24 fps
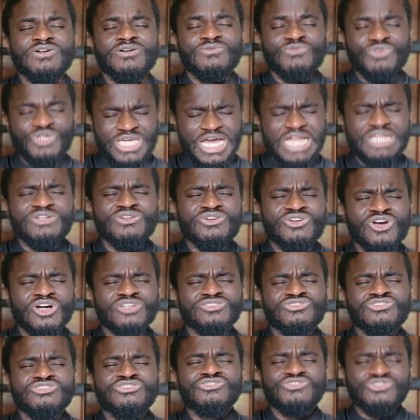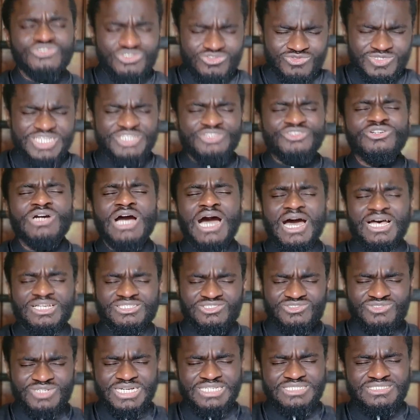we can look unto you to renew our
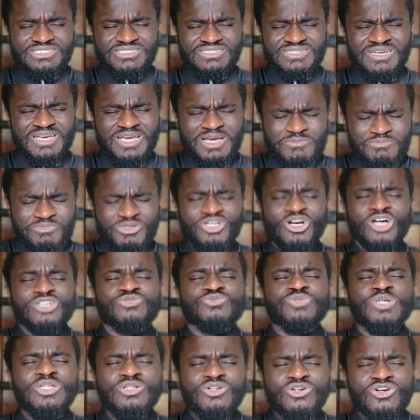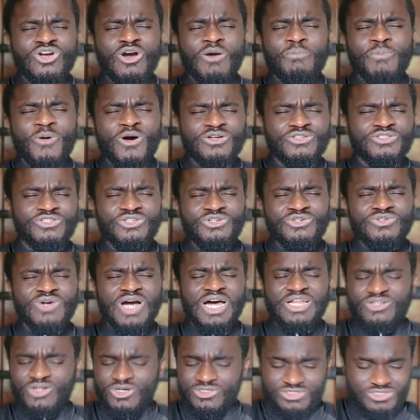strength because we look upon you
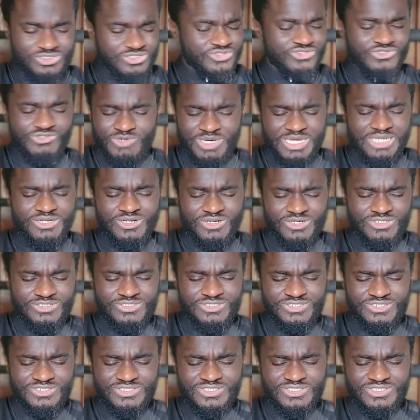and unto you alone.